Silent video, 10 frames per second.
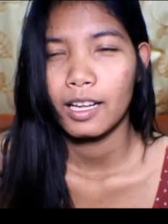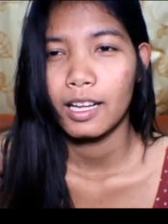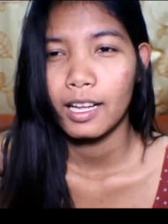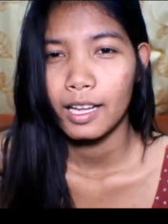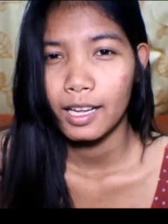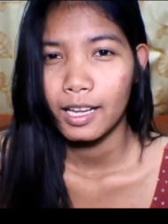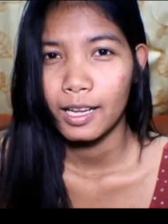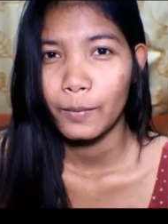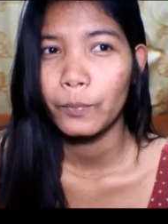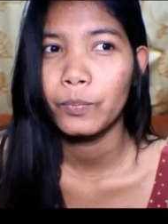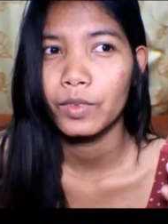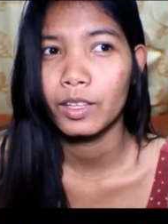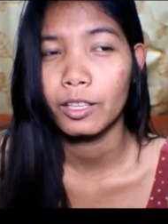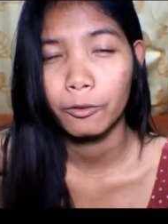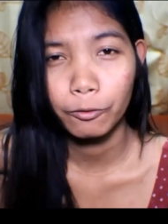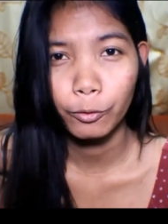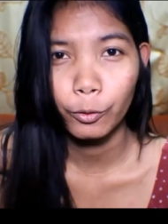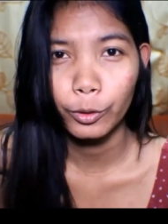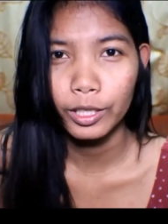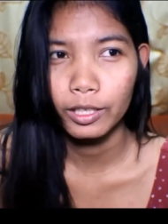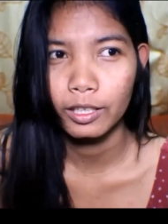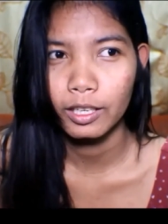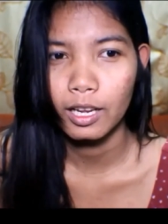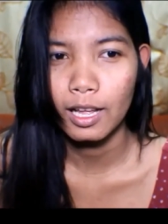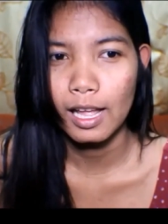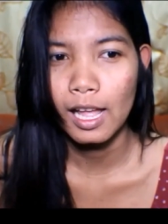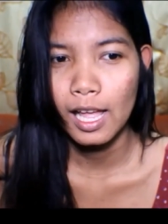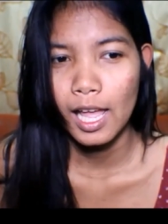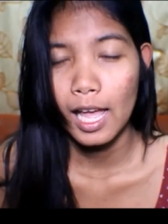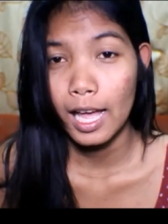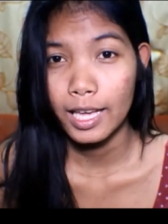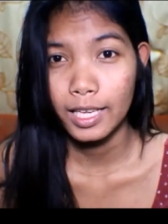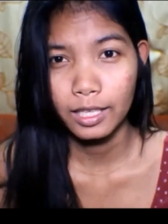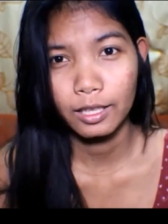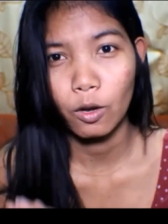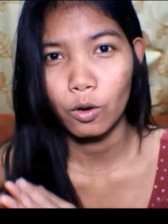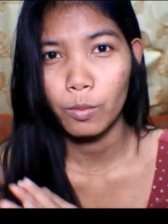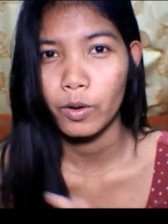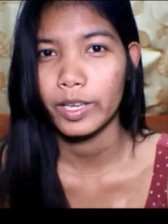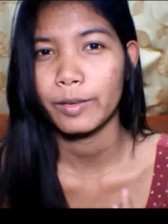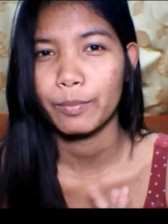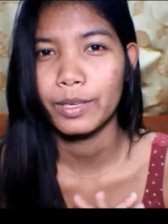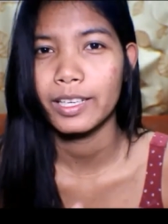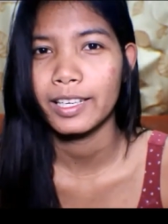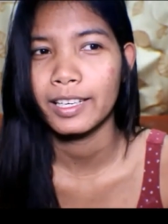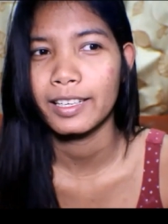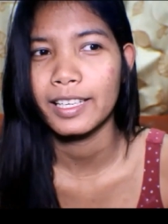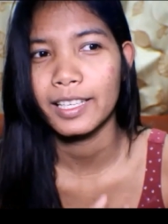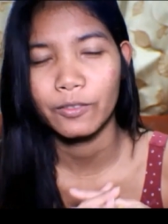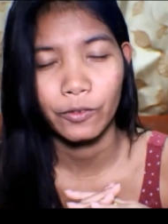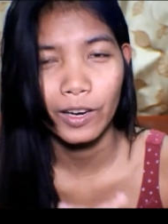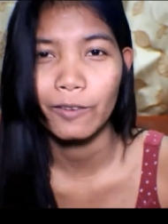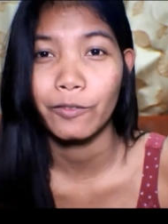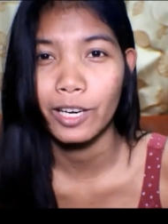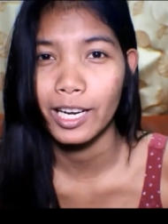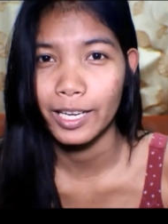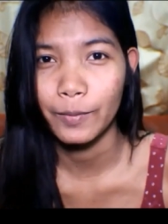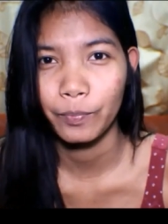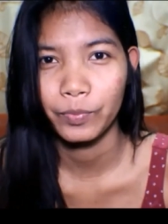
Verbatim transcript: uh, food I eat normal, eat burger, eat french fry.